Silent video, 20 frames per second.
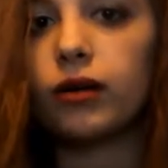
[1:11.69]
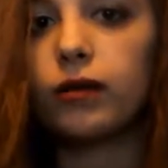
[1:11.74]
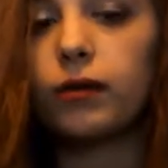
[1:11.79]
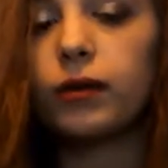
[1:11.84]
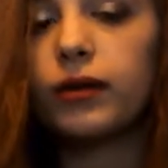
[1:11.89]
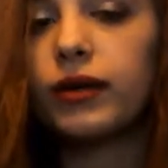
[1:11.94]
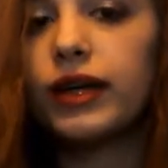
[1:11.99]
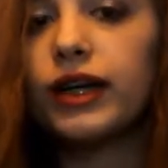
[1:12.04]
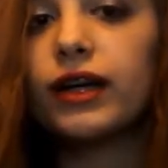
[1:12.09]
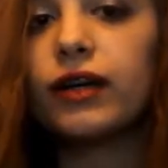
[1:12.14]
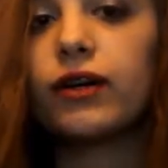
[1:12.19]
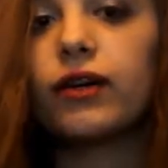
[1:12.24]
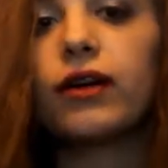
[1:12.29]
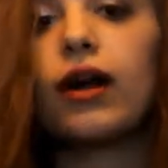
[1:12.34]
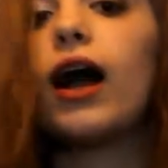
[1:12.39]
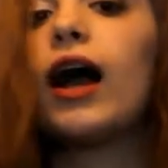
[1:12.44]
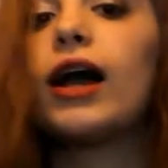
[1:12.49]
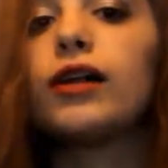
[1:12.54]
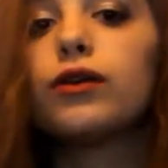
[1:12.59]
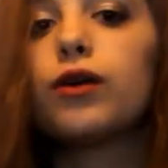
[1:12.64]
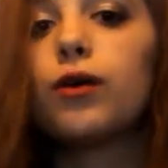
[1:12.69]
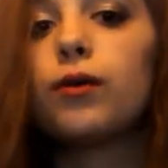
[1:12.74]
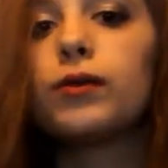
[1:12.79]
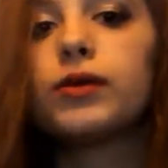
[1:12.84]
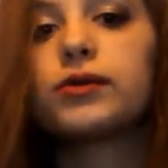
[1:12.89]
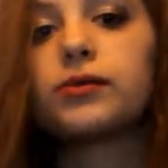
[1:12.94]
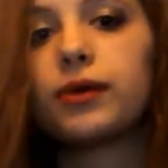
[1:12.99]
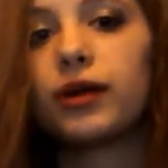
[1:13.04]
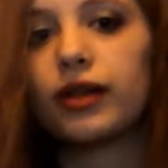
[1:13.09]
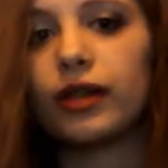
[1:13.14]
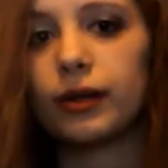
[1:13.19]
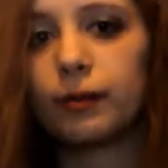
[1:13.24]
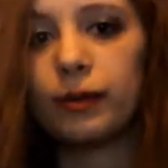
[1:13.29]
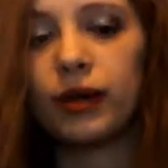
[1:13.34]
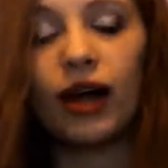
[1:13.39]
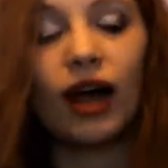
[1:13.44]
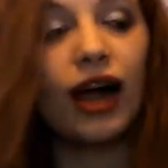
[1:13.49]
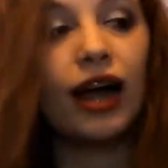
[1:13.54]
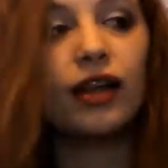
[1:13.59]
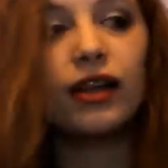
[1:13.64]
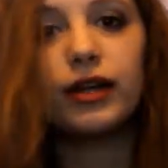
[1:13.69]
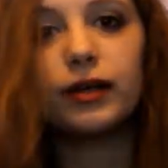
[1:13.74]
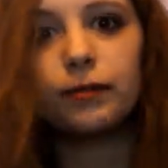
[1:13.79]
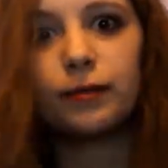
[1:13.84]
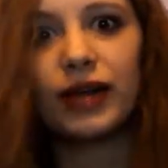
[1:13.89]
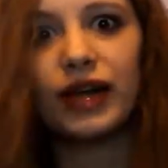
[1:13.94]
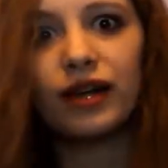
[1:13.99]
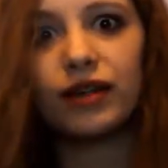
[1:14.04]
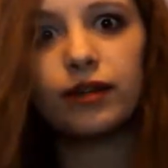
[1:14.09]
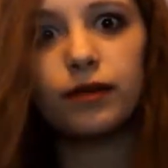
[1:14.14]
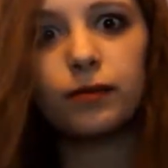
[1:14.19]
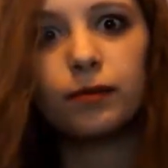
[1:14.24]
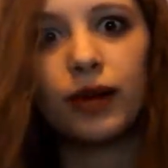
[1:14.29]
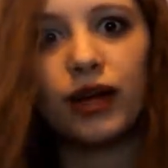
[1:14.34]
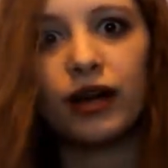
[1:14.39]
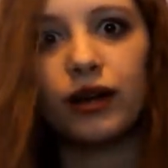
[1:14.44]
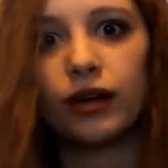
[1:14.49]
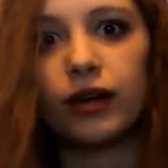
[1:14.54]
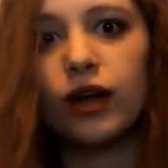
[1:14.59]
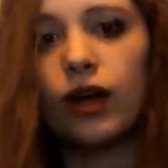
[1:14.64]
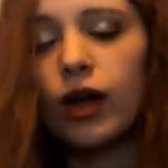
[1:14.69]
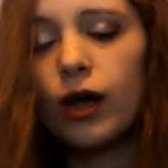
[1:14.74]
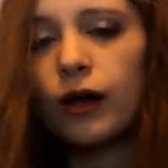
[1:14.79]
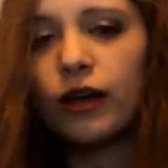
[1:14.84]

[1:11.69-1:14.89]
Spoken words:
Well, here, I know which one I like better. I like Maxine better.